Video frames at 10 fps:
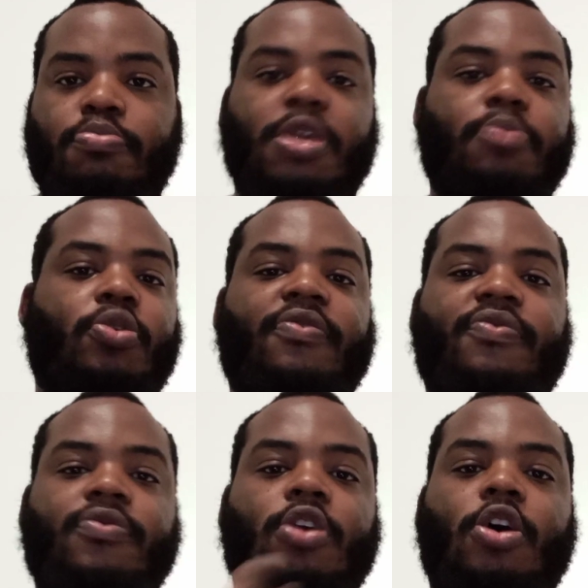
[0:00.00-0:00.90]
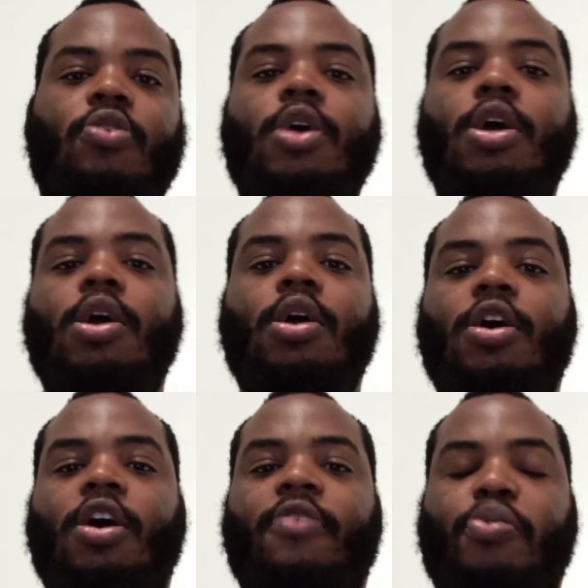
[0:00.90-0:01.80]
People of, you know,
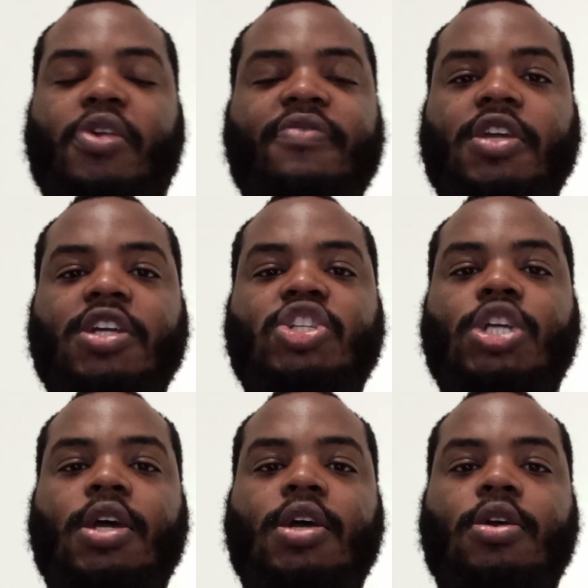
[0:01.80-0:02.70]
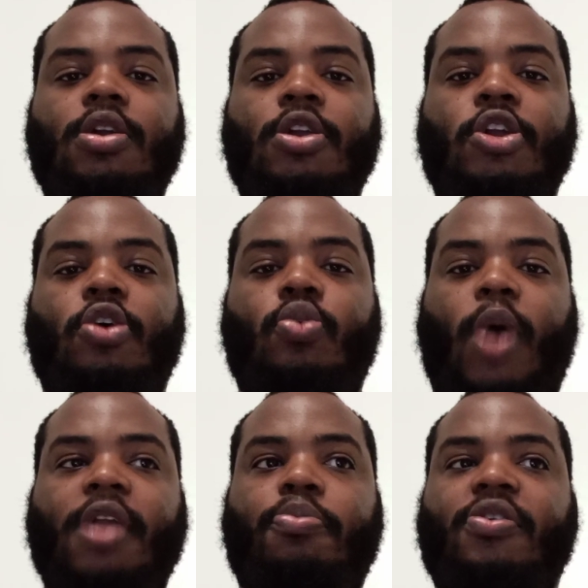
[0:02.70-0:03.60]
a privilege, you know,
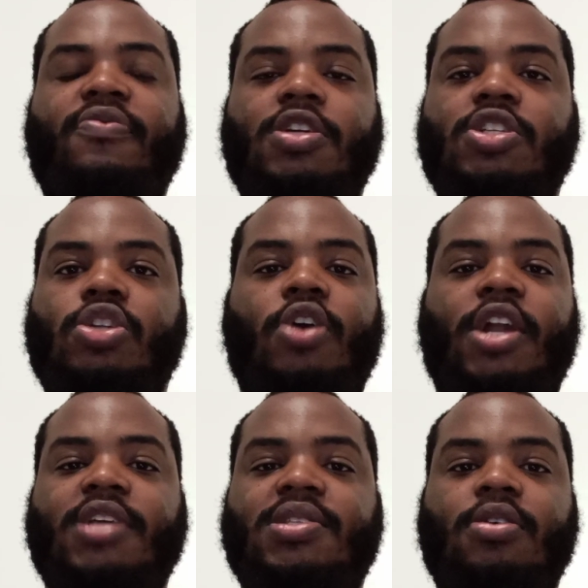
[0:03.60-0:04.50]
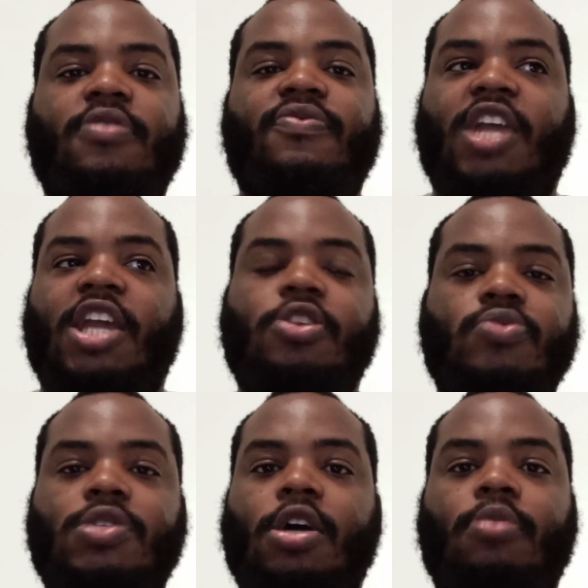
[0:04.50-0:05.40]
white privilege and all that stuff, they
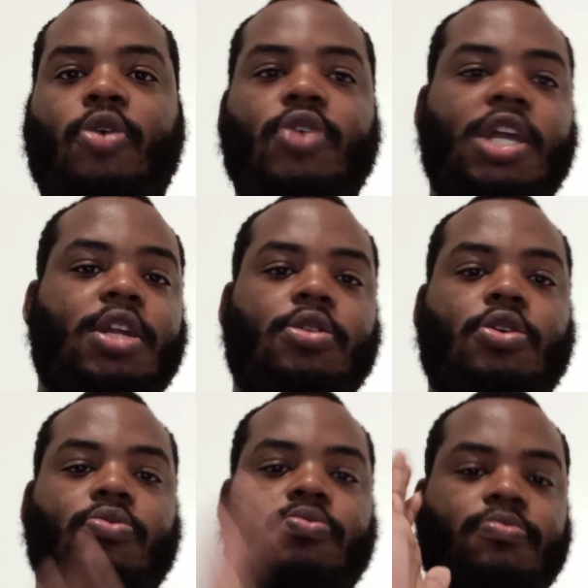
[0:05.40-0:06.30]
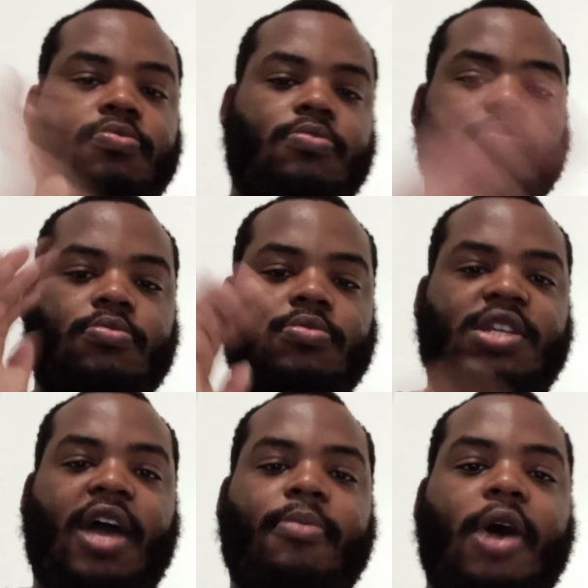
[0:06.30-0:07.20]
do something or they get a little
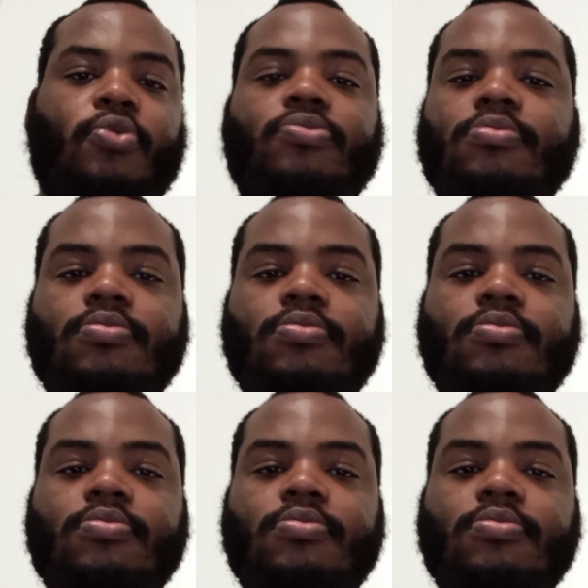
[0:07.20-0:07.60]
time out.